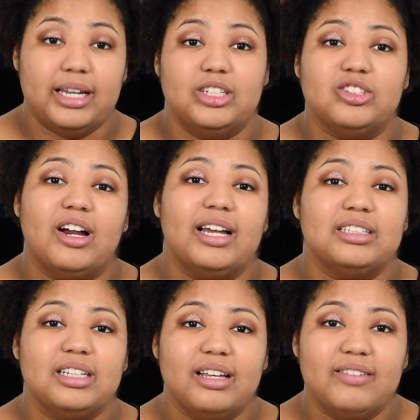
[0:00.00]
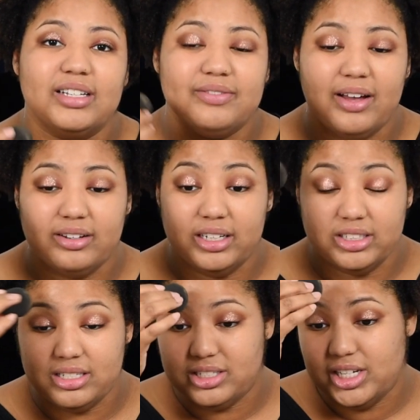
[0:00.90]
and trying to give this
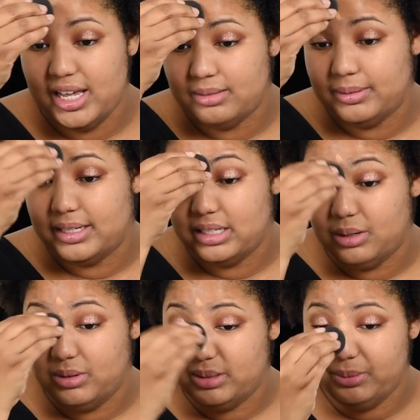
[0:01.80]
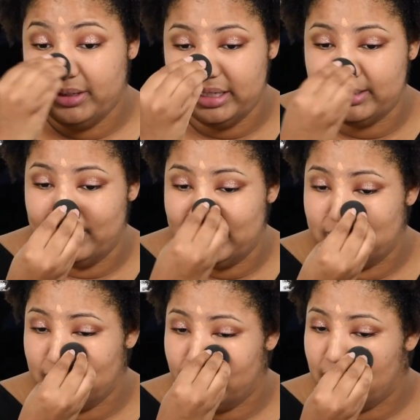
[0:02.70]
foundation a chance because it was pretty
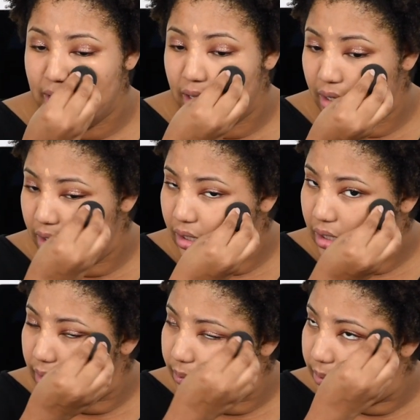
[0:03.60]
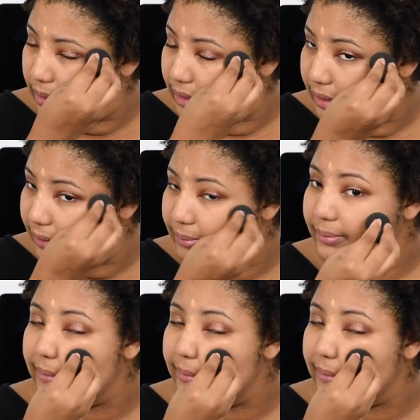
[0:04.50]
expensive. But